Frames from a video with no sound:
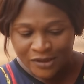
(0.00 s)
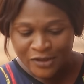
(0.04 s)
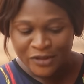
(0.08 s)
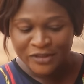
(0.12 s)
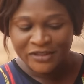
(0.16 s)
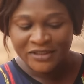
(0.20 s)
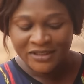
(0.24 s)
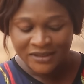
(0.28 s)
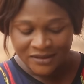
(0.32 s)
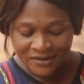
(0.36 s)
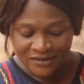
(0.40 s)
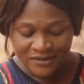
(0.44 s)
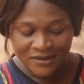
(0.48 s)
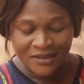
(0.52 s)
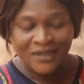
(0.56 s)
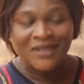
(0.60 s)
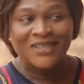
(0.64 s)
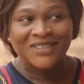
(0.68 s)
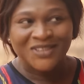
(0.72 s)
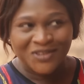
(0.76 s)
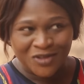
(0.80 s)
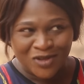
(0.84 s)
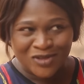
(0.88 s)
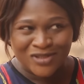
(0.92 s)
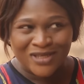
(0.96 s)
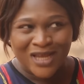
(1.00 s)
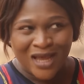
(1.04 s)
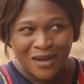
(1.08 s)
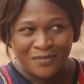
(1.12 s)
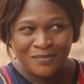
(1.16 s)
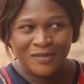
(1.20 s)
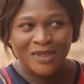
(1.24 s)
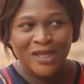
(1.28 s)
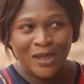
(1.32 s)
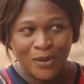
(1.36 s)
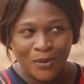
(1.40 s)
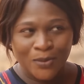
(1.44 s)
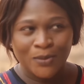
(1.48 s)
Honey, just
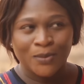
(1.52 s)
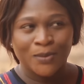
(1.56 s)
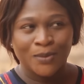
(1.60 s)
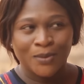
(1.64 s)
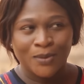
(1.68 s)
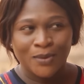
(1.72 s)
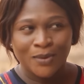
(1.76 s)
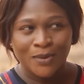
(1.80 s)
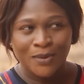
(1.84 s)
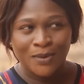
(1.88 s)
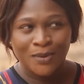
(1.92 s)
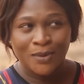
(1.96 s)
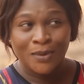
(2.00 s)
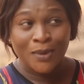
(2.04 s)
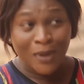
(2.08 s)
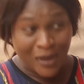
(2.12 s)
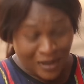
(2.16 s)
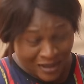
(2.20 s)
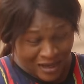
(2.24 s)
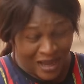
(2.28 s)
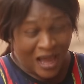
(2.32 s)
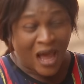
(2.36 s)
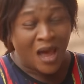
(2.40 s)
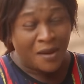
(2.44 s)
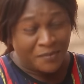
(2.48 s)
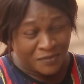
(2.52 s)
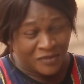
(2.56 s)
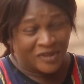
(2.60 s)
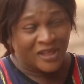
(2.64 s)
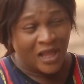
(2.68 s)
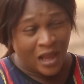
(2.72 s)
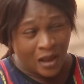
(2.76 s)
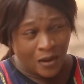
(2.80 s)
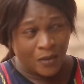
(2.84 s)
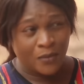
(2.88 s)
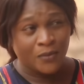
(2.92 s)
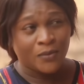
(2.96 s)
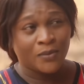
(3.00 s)
calm down. Calm
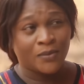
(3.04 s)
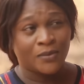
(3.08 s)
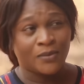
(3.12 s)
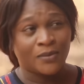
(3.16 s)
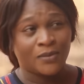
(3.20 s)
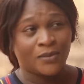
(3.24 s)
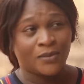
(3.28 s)
down.